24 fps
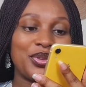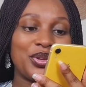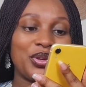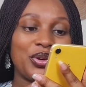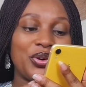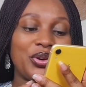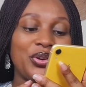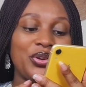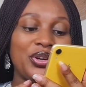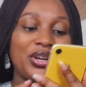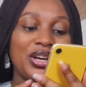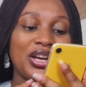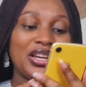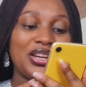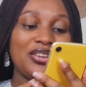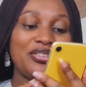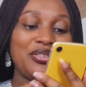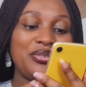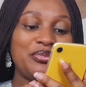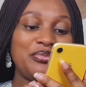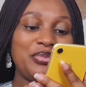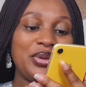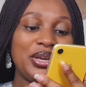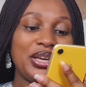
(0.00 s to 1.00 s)
Or you can
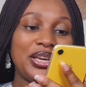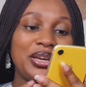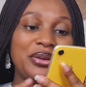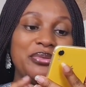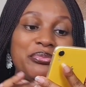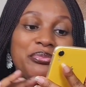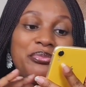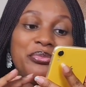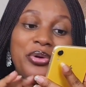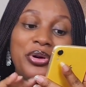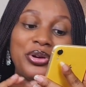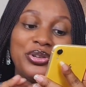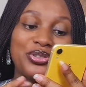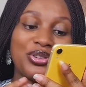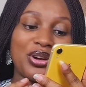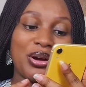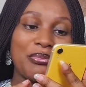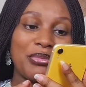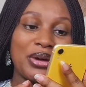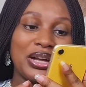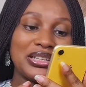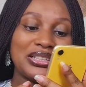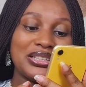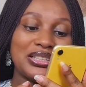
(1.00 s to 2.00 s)
even make it more
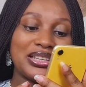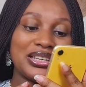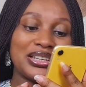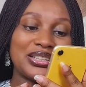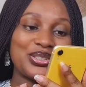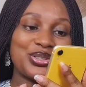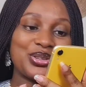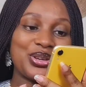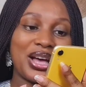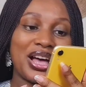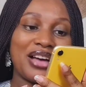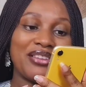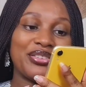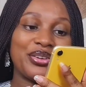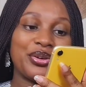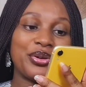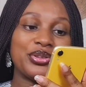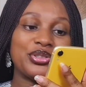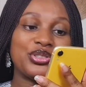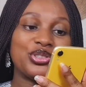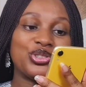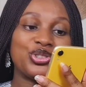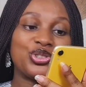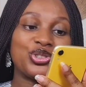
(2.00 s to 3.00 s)
dramatic to have it
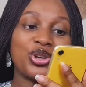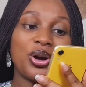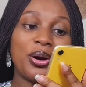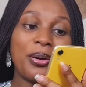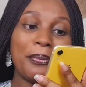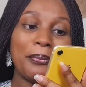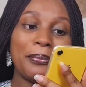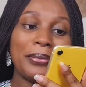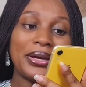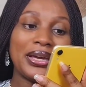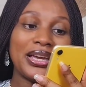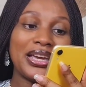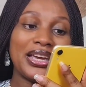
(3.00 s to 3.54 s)
jump